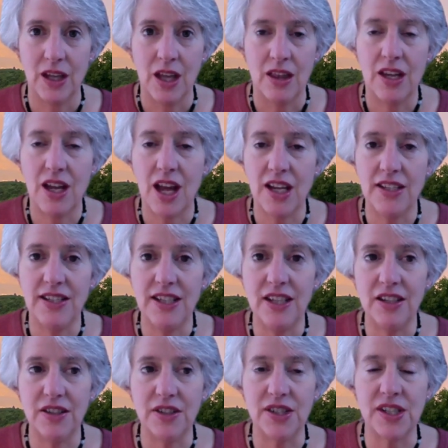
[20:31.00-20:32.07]
The
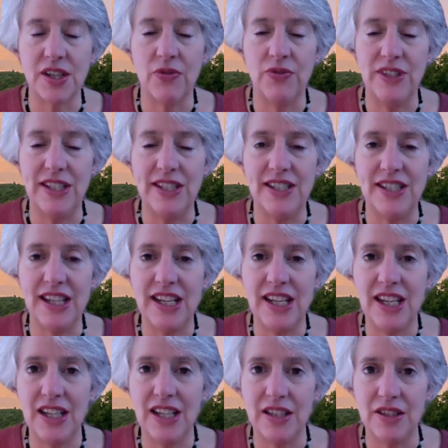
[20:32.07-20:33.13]
ideas of
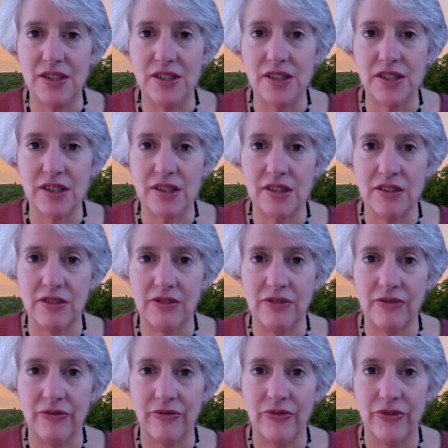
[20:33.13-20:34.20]
disease,
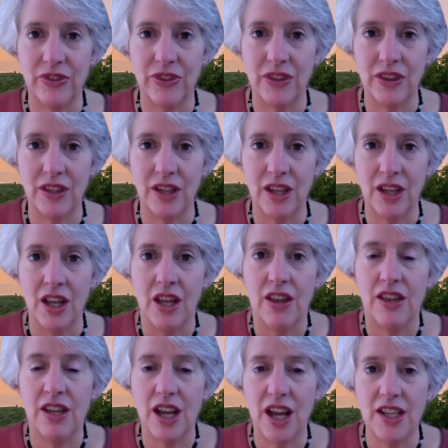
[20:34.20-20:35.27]

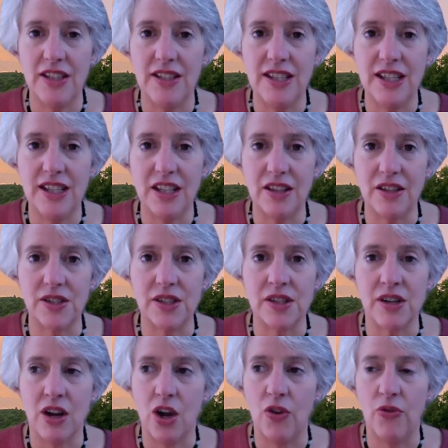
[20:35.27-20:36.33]
the ideas
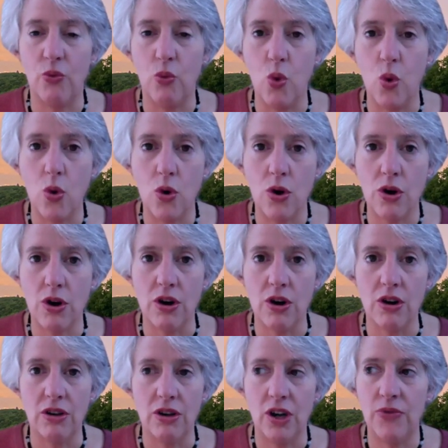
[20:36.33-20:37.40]
of war,
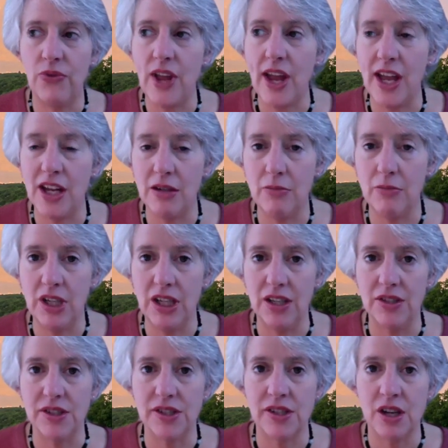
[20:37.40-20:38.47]
of
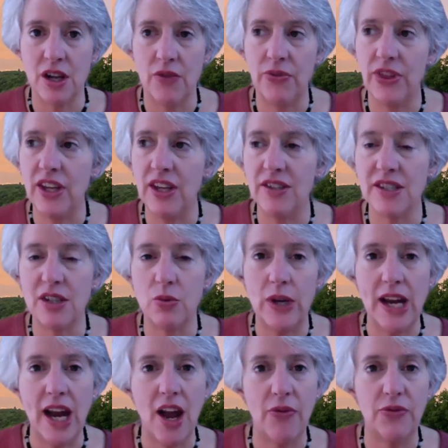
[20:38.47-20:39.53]
enemies, of things that we
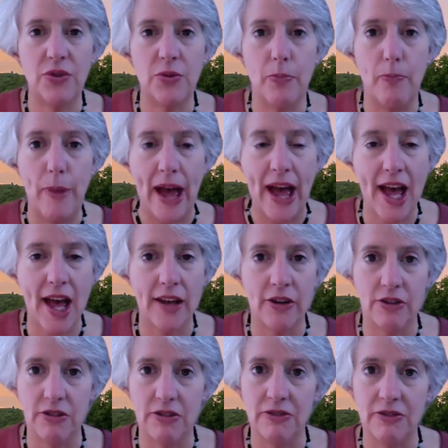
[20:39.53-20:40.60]
have to
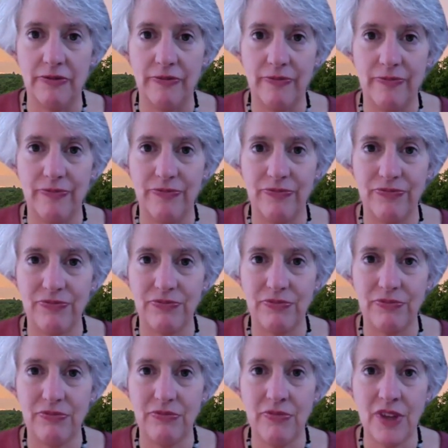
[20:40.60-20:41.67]
battle.
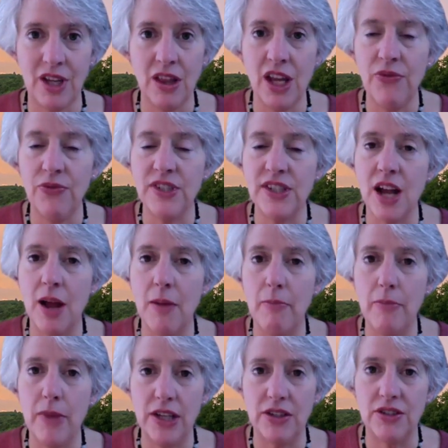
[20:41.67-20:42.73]
Life is not
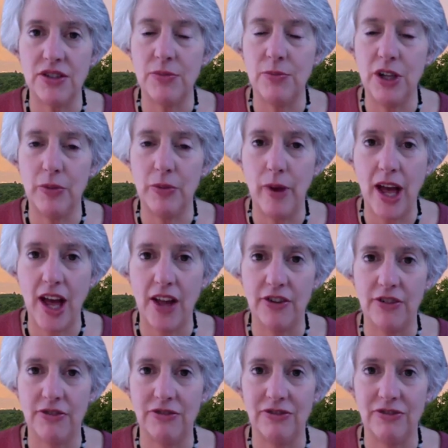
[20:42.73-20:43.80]
meant to be a battle.